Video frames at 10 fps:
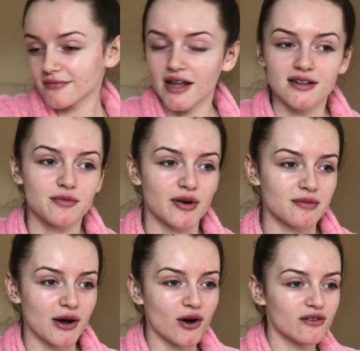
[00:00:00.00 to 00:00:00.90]
and spritz
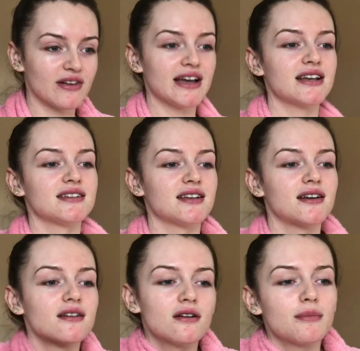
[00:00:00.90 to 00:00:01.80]
my whole face.
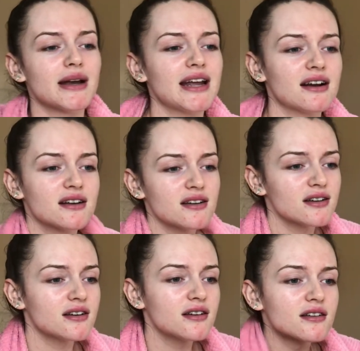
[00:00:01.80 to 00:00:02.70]
My
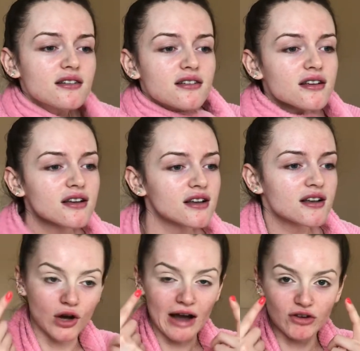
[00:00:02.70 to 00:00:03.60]
necklace.
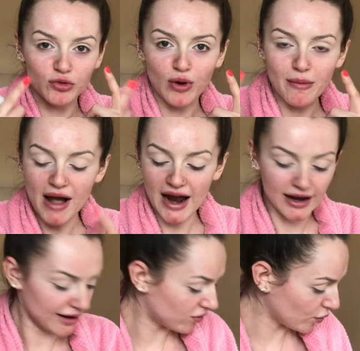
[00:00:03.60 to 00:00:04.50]
So I've just primed my
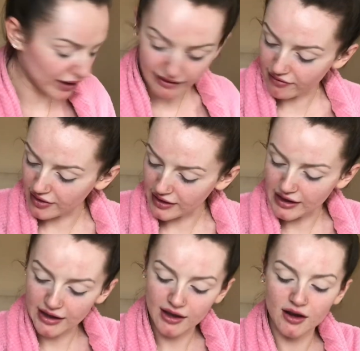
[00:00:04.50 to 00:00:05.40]
eyelids with
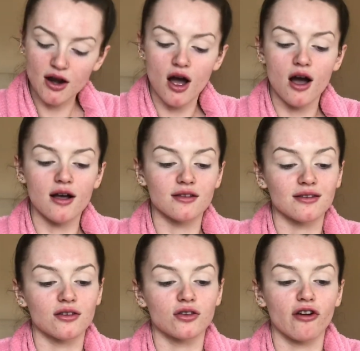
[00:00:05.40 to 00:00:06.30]
the Nars
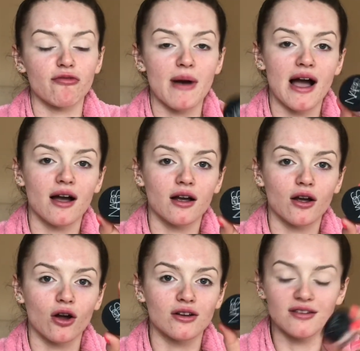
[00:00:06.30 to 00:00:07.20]
Soft Matte
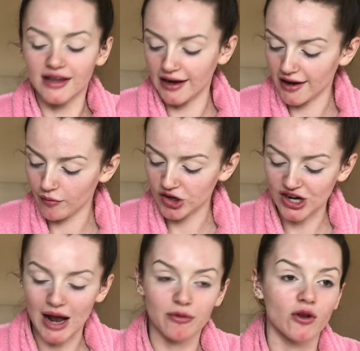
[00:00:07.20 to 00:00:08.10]
Concealer, which
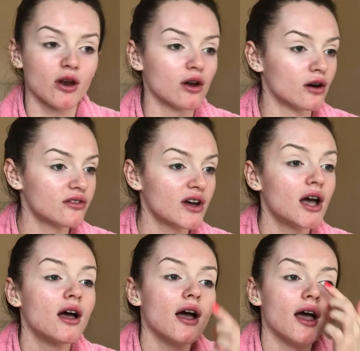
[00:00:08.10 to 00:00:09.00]
I absolutely love.
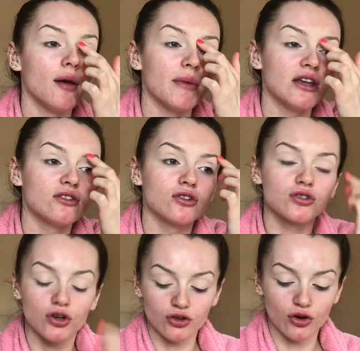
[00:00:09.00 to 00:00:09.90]
It's just
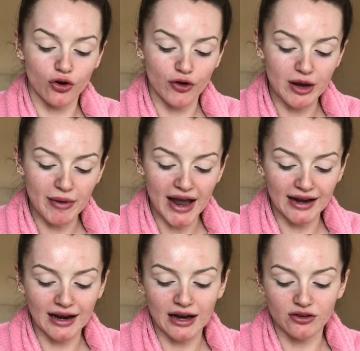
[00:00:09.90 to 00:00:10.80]
so creamy and
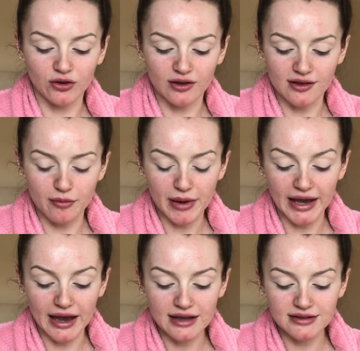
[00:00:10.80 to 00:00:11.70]
I like to use it as a
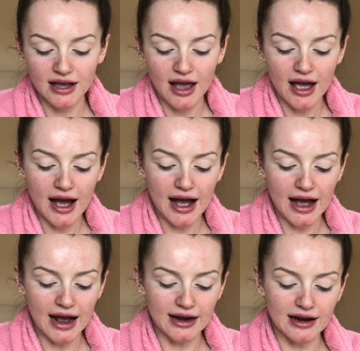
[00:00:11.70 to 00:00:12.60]
base.
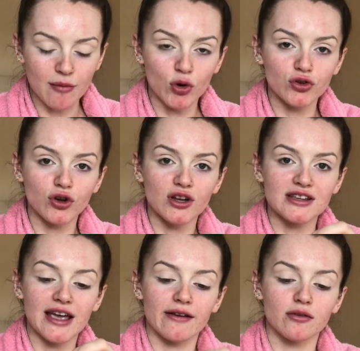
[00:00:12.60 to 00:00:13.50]
And I'm also going to
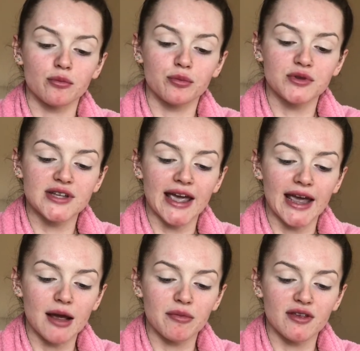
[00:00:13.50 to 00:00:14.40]
take some
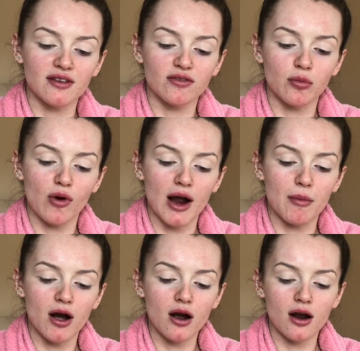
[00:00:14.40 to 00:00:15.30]
tape. This is from
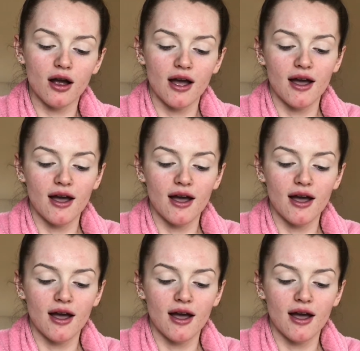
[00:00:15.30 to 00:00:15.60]
Primark.